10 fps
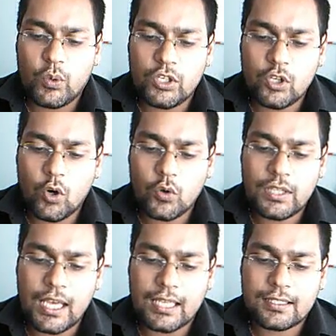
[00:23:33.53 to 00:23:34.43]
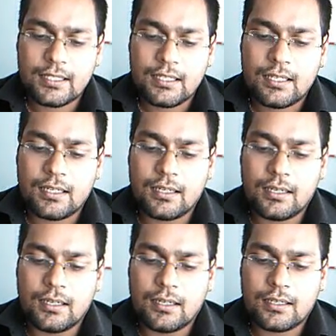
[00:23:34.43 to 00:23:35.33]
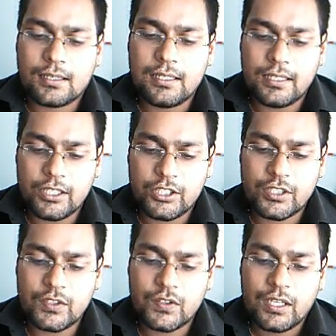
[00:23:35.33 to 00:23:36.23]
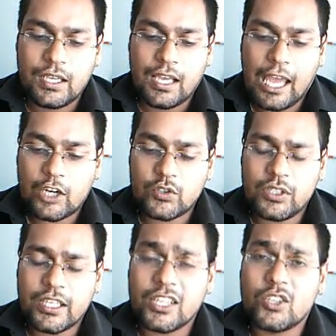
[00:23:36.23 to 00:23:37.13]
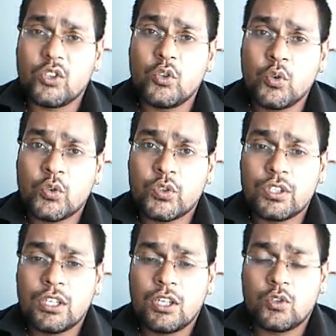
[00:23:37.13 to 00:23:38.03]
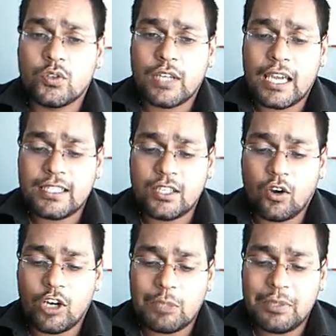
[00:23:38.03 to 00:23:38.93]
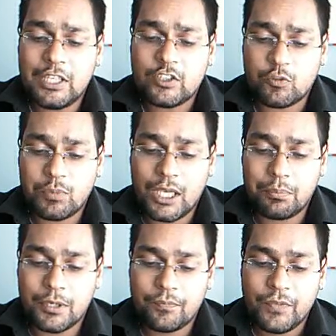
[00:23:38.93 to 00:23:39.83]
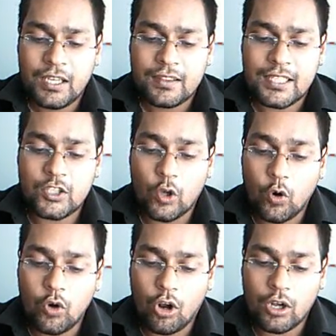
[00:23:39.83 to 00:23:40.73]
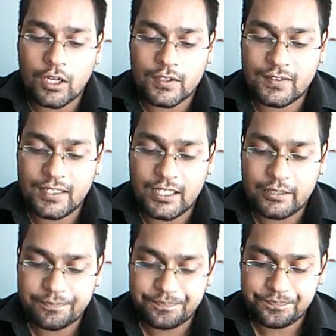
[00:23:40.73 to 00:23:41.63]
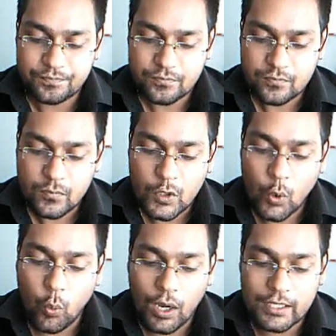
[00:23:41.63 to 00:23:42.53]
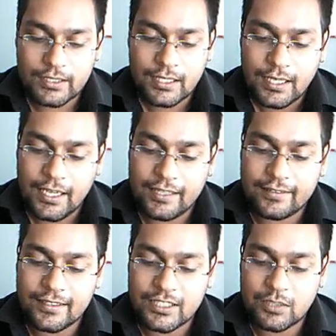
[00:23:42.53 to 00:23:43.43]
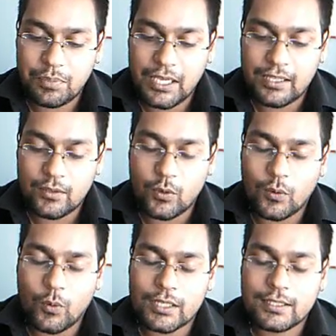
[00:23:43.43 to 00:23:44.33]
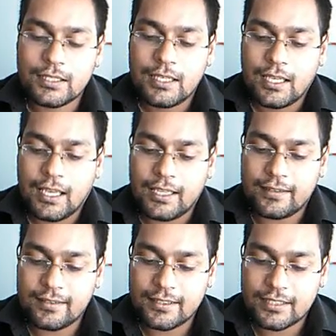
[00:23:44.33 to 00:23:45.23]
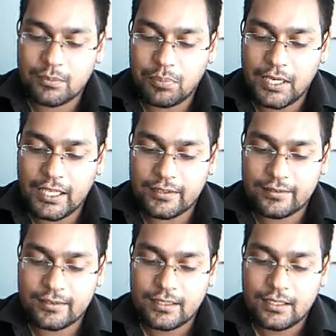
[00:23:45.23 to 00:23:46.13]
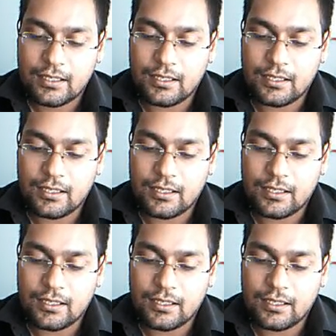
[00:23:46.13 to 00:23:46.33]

We know that clinicians actually get used to writing on a piece of paper. They no longer see what a certain place